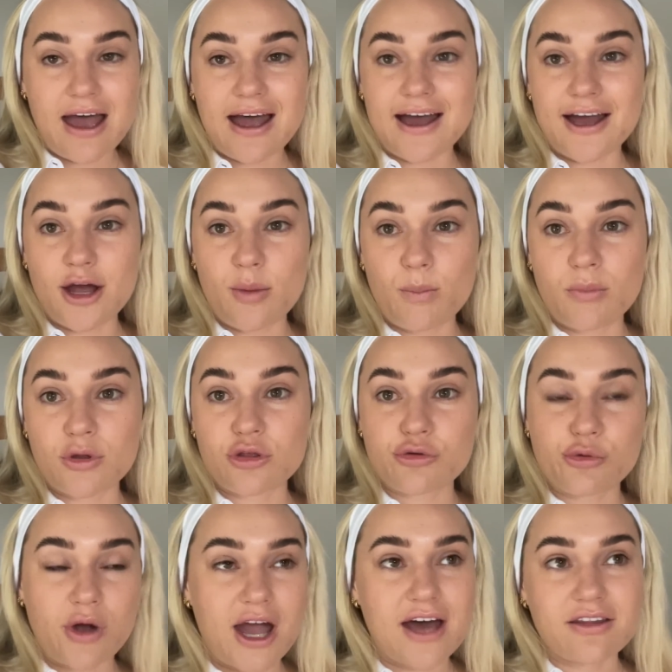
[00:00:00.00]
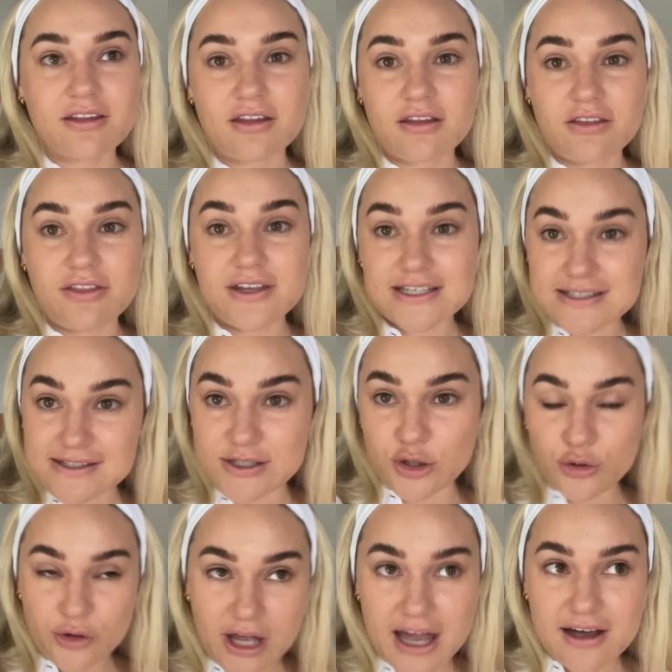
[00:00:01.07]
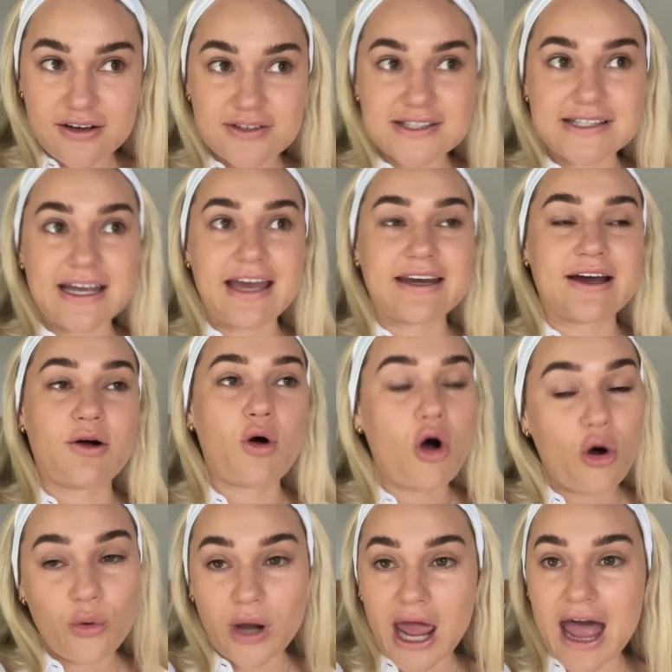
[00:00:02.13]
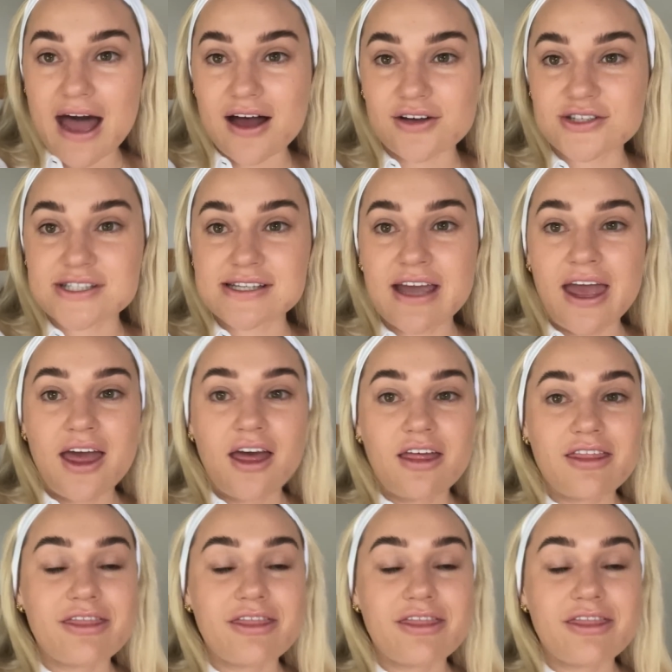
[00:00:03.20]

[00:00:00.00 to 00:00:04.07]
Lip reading: throughout this new house and our old house.